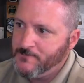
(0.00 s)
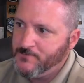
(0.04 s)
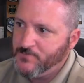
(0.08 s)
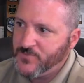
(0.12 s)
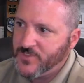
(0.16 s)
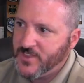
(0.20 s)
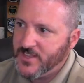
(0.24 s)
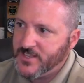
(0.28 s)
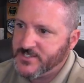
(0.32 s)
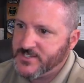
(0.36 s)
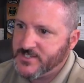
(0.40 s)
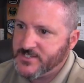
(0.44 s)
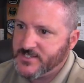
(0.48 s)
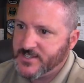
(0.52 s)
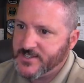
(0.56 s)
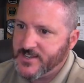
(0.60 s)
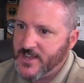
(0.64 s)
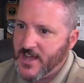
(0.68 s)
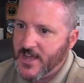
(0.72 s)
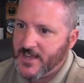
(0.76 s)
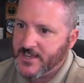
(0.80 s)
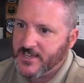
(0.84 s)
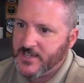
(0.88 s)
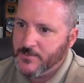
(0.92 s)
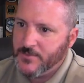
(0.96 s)
this is the
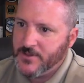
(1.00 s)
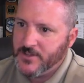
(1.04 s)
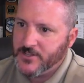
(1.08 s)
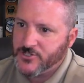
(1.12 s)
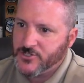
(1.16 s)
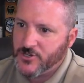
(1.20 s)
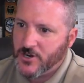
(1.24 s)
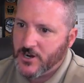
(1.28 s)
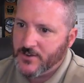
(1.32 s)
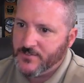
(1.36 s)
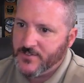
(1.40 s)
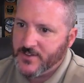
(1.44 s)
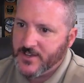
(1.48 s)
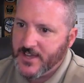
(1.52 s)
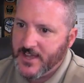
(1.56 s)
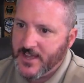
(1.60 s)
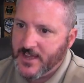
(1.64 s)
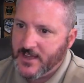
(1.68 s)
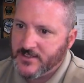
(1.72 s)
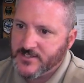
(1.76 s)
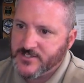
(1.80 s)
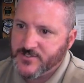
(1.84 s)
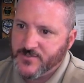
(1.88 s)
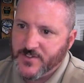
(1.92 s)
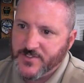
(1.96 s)
document, Chart of
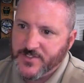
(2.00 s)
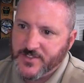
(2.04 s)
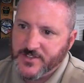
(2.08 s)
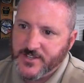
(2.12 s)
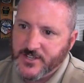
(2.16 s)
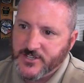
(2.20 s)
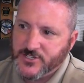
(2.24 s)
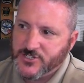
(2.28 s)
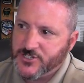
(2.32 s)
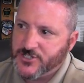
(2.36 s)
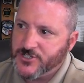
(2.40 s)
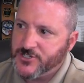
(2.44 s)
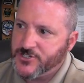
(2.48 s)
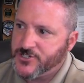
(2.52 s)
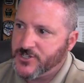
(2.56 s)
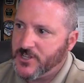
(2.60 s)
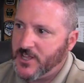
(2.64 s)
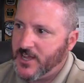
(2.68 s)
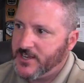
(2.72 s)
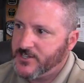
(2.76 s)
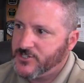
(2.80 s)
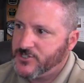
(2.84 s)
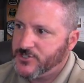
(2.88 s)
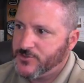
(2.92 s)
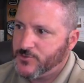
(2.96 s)
Accounts, 5th edition,
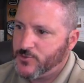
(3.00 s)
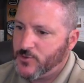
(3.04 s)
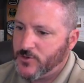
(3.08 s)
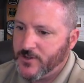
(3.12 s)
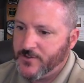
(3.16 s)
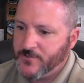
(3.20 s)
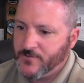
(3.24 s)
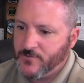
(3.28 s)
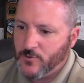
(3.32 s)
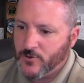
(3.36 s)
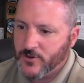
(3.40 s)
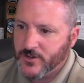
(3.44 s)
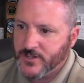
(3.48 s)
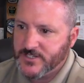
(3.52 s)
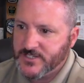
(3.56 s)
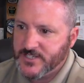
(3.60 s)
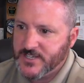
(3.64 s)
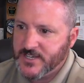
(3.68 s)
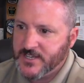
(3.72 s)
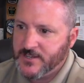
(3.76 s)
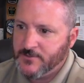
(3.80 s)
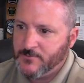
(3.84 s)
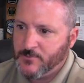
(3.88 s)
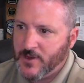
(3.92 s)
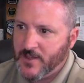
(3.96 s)
July
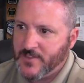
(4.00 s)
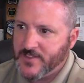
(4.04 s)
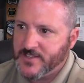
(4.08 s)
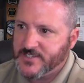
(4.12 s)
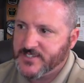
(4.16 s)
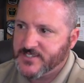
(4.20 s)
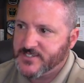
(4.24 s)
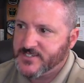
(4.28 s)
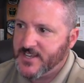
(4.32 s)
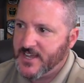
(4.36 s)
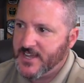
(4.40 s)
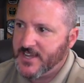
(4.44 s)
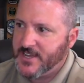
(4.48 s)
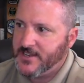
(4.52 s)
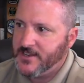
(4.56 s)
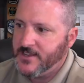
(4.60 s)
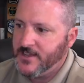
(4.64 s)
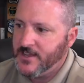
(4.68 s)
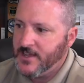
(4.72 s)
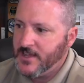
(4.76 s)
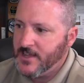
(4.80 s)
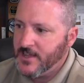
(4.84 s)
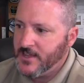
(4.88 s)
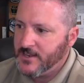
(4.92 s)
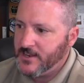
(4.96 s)
2014 by the state.
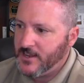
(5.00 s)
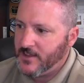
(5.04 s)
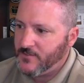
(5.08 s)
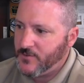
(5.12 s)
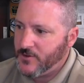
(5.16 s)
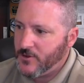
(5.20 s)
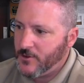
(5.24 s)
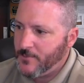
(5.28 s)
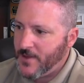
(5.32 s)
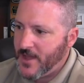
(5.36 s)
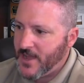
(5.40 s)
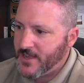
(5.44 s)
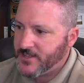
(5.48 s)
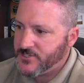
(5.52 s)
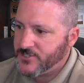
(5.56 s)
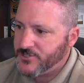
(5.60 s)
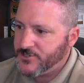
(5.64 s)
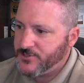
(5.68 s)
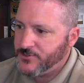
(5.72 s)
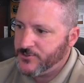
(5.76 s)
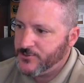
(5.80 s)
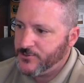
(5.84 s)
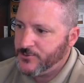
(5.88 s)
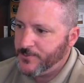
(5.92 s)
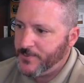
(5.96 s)
Now, if we go back
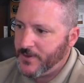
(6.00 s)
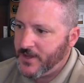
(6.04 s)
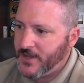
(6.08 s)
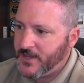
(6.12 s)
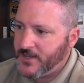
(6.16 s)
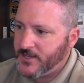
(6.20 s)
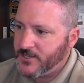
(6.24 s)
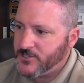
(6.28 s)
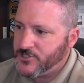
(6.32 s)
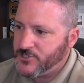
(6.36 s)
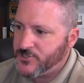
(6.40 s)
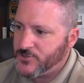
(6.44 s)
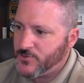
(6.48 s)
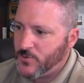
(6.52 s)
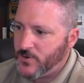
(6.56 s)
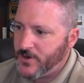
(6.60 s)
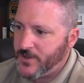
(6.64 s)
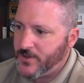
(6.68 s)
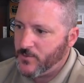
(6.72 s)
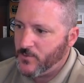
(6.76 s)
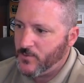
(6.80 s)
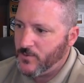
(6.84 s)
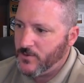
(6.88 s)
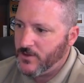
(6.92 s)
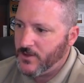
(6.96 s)
to page
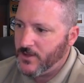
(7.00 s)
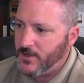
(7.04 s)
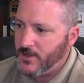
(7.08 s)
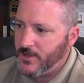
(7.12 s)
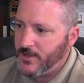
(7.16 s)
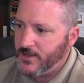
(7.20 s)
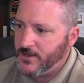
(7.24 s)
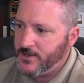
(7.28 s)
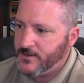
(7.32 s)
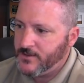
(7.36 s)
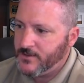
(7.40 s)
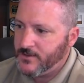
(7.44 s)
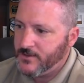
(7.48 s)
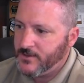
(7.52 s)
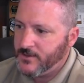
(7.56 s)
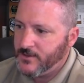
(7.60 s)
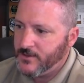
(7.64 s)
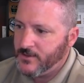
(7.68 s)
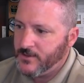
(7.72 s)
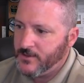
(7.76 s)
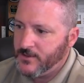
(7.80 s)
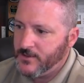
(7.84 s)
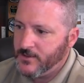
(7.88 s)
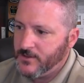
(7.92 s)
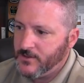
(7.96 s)
21,
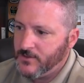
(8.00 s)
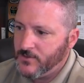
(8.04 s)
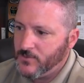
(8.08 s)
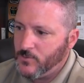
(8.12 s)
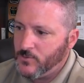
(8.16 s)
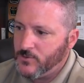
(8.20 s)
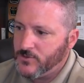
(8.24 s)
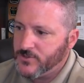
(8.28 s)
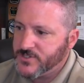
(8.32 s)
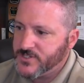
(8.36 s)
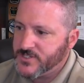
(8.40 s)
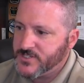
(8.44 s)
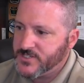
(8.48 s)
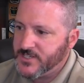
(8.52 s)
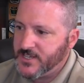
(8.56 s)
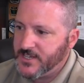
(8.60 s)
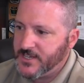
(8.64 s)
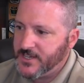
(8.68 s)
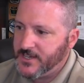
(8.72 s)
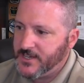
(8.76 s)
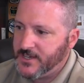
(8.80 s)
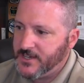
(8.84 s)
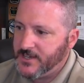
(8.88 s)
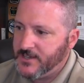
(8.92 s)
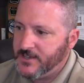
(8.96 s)
we'll
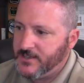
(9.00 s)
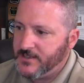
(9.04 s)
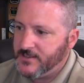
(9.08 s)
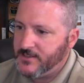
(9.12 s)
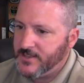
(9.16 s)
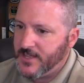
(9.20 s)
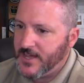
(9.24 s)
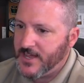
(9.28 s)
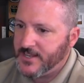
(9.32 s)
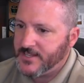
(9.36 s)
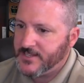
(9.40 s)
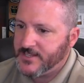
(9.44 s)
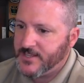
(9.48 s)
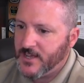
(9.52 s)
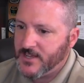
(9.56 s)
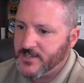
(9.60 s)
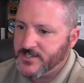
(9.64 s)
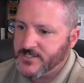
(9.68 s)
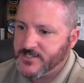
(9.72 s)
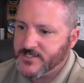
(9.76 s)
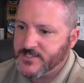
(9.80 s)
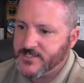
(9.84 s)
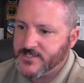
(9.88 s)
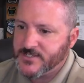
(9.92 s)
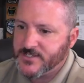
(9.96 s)
see that it
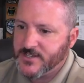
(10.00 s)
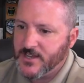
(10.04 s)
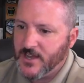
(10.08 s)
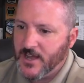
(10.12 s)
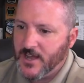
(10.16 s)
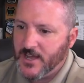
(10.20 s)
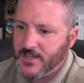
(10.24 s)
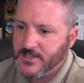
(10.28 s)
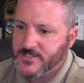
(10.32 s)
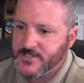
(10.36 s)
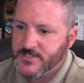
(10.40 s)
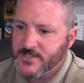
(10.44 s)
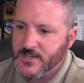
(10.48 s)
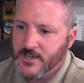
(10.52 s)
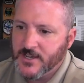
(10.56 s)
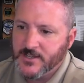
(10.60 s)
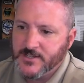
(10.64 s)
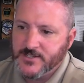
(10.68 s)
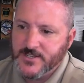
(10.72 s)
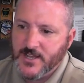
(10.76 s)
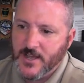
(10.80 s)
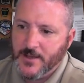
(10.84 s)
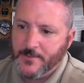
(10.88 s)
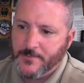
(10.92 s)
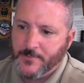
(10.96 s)
does discuss
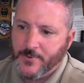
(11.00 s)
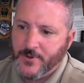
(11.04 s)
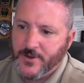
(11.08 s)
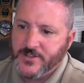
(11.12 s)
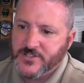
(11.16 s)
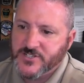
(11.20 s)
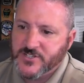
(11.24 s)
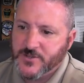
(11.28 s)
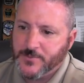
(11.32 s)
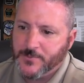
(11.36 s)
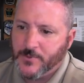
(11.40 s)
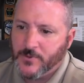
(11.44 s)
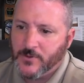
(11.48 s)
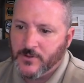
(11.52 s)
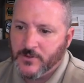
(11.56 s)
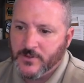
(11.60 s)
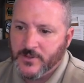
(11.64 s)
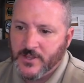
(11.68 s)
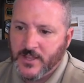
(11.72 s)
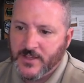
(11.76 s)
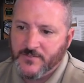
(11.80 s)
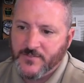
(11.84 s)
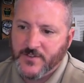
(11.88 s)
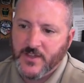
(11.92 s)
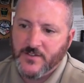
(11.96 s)
debt principal,
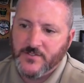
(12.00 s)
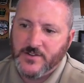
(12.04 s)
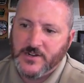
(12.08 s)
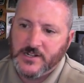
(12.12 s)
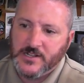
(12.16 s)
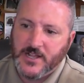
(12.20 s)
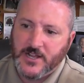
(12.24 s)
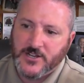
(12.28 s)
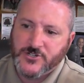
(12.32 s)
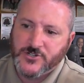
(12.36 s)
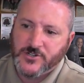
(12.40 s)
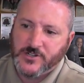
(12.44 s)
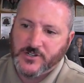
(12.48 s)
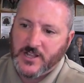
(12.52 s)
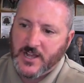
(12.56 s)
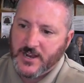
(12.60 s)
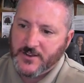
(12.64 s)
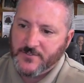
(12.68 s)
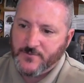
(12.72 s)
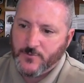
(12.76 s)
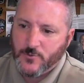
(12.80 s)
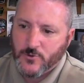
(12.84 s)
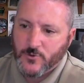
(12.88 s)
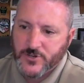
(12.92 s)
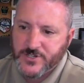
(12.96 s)
and they've given a ledger line
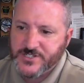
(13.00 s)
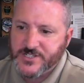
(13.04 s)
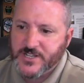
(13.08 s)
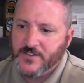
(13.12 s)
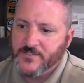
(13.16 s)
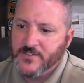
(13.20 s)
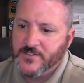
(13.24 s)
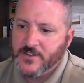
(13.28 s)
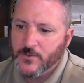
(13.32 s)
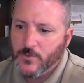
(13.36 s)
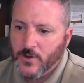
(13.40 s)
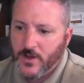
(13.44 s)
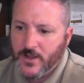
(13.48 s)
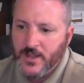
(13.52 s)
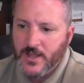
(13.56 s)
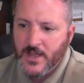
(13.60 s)
of 471.